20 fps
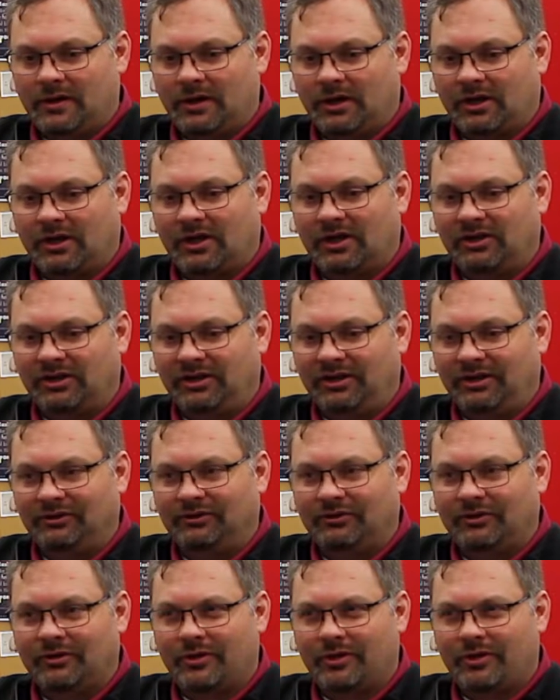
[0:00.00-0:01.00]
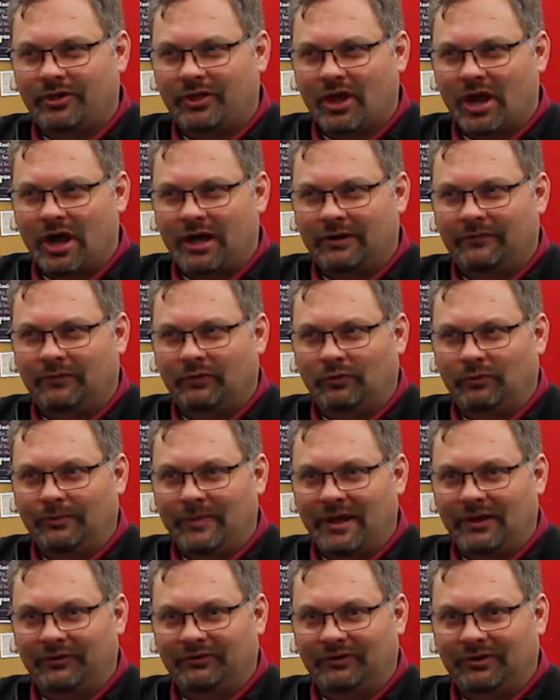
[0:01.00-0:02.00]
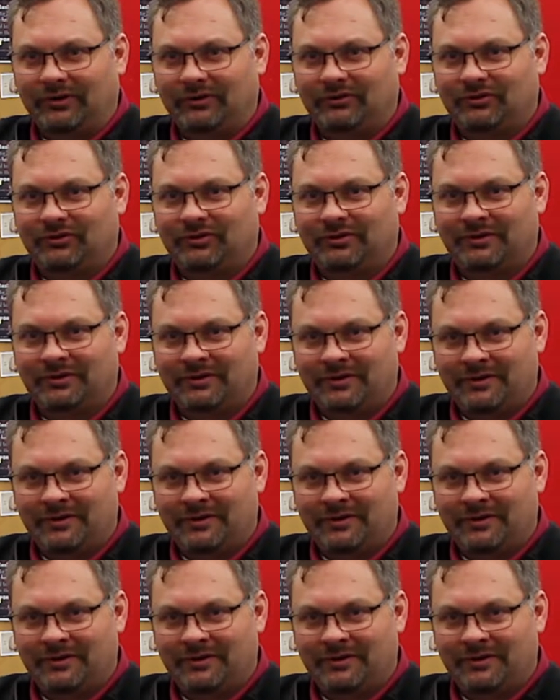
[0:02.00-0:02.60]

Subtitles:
a cleaned, thoughtful message